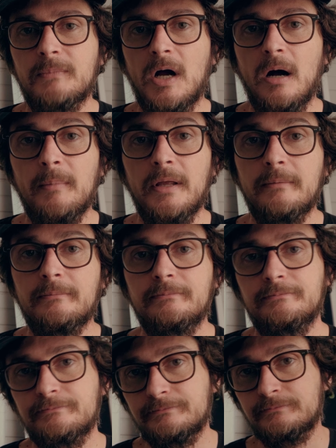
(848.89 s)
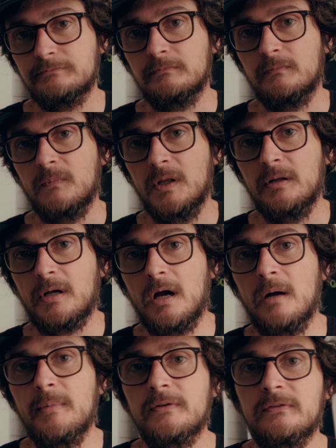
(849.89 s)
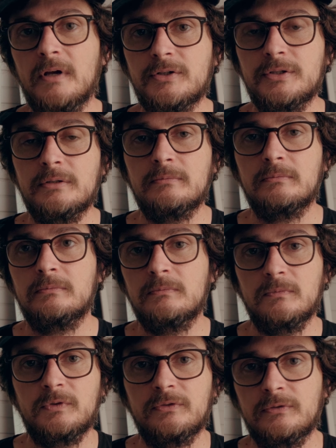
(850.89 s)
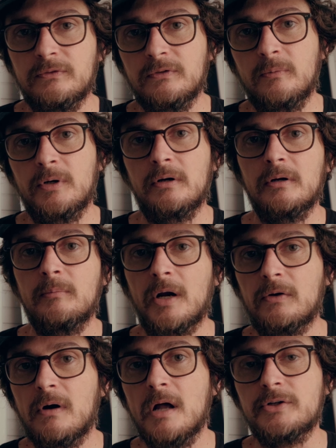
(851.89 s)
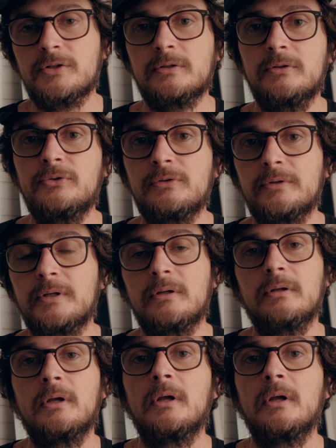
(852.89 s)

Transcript: Comment in the comment section somewhere in my crotch usually